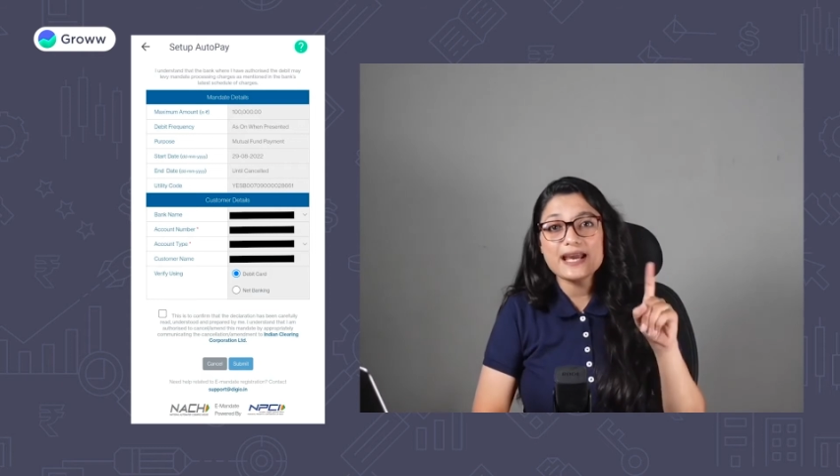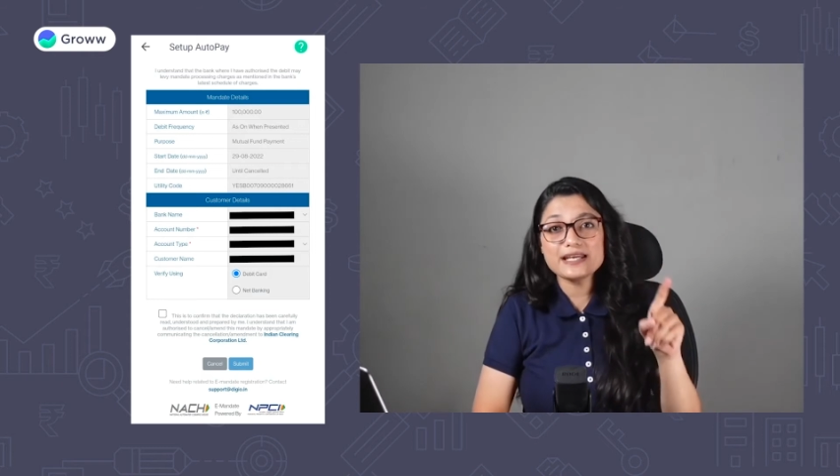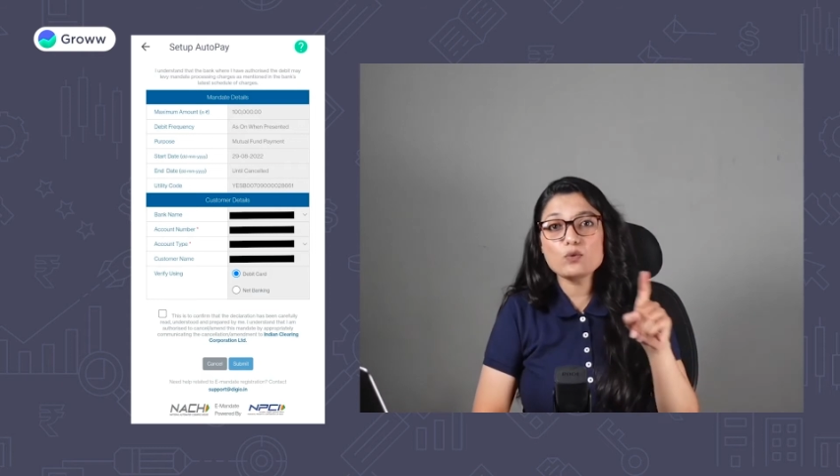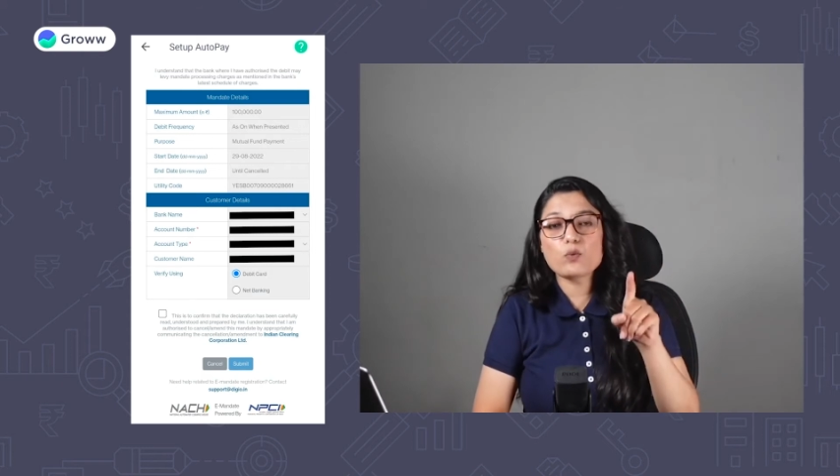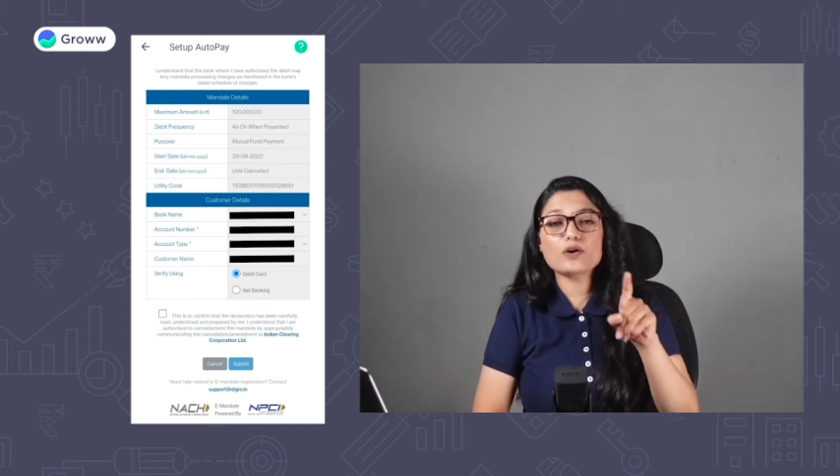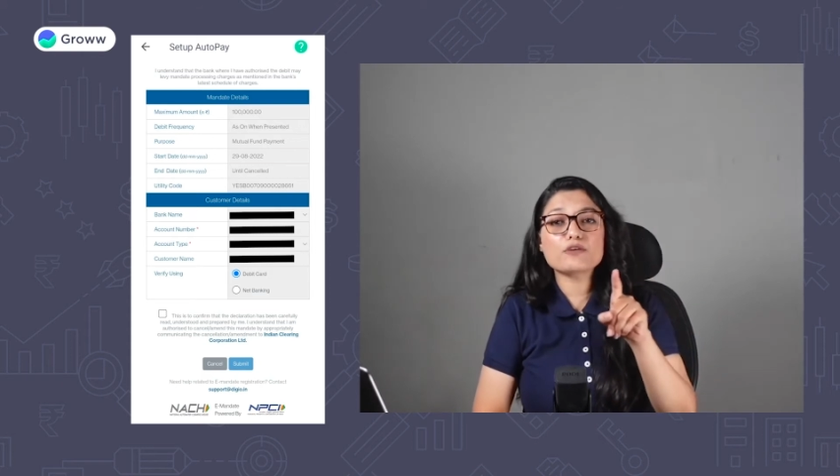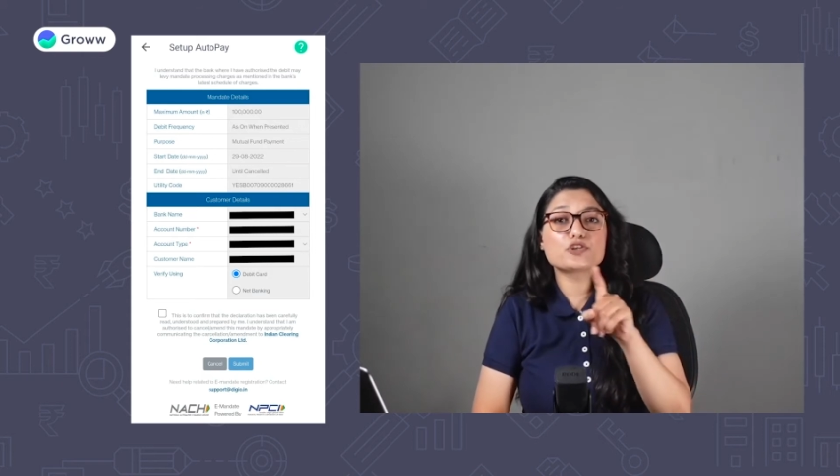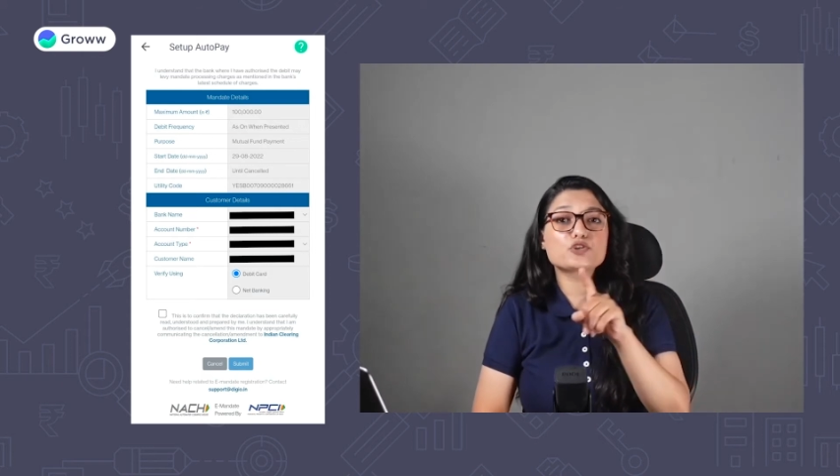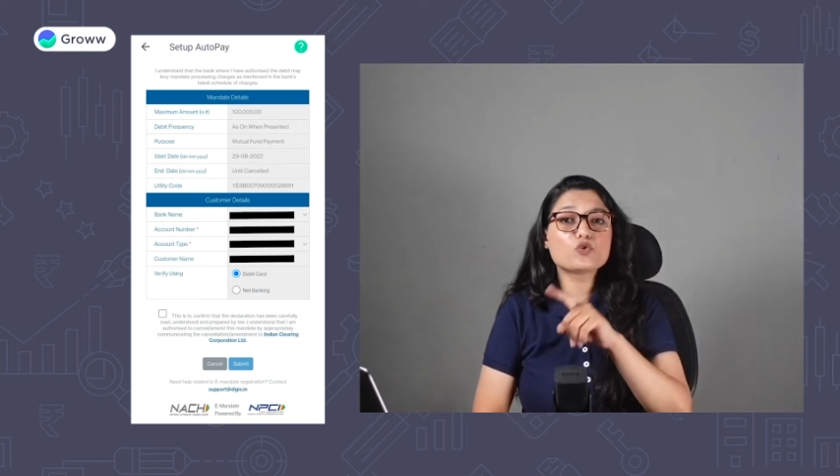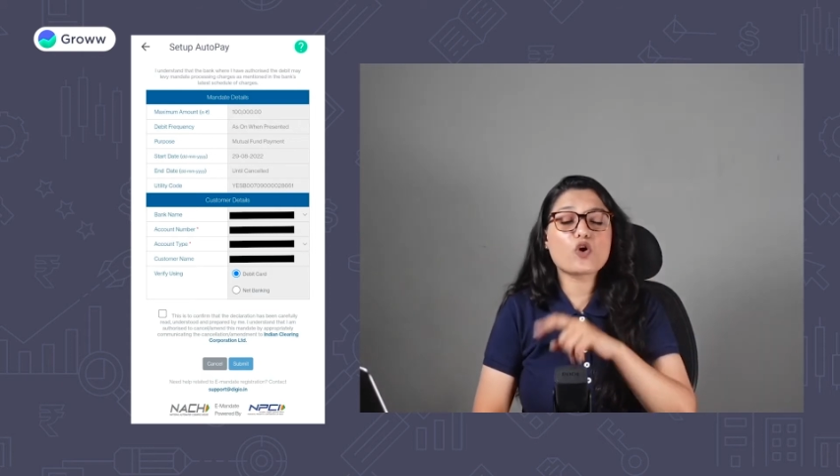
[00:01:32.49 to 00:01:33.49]
any one of the
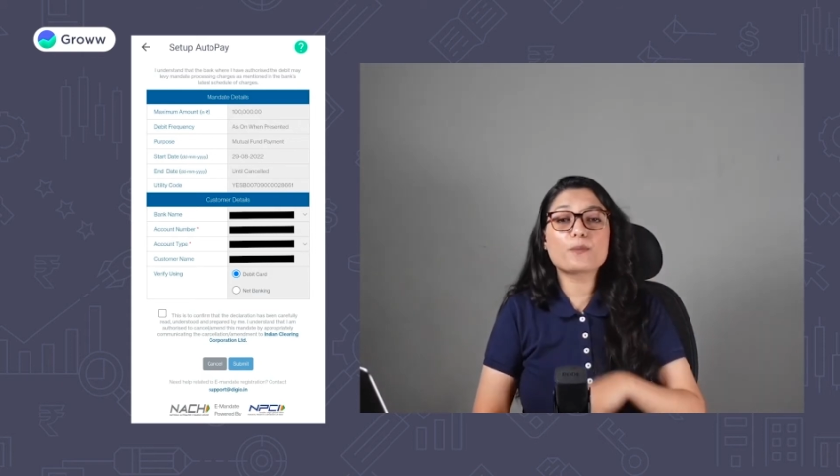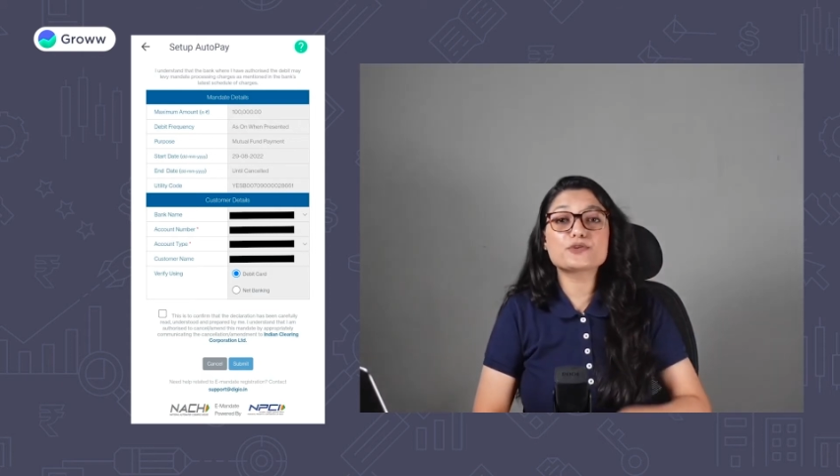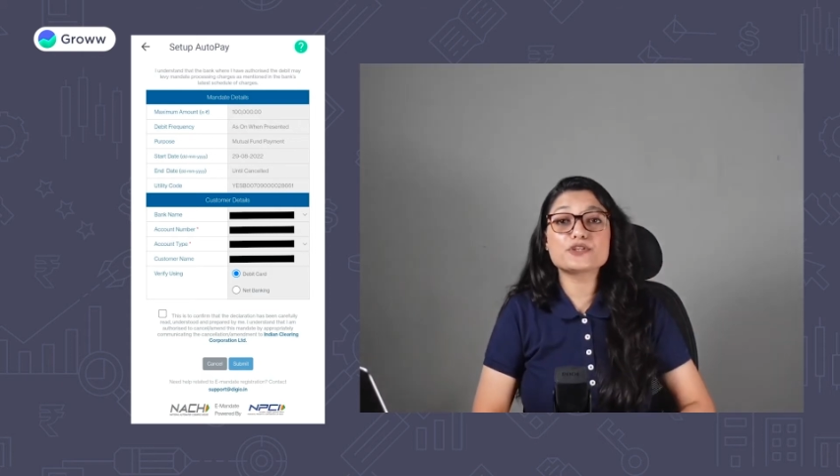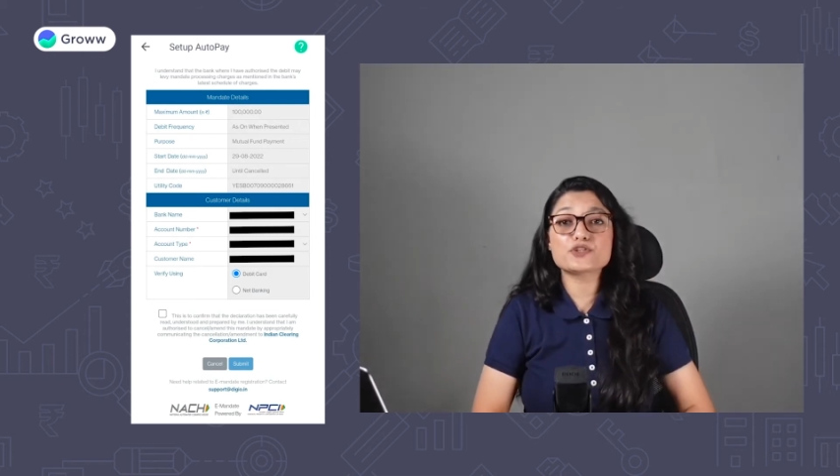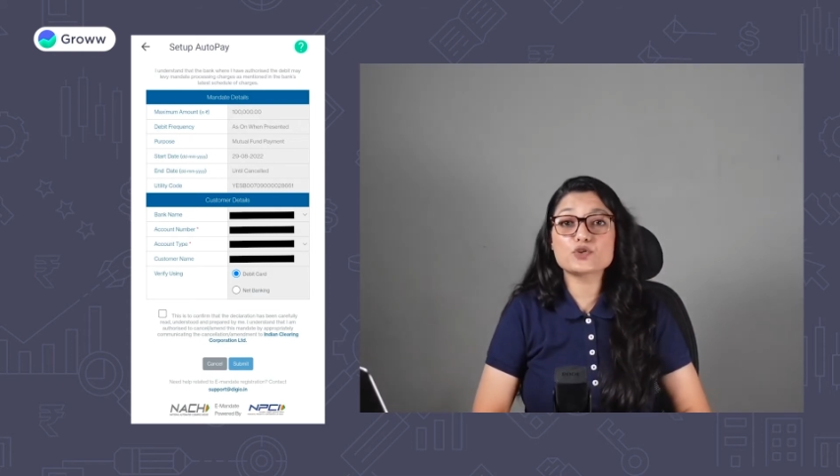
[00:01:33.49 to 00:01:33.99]
two options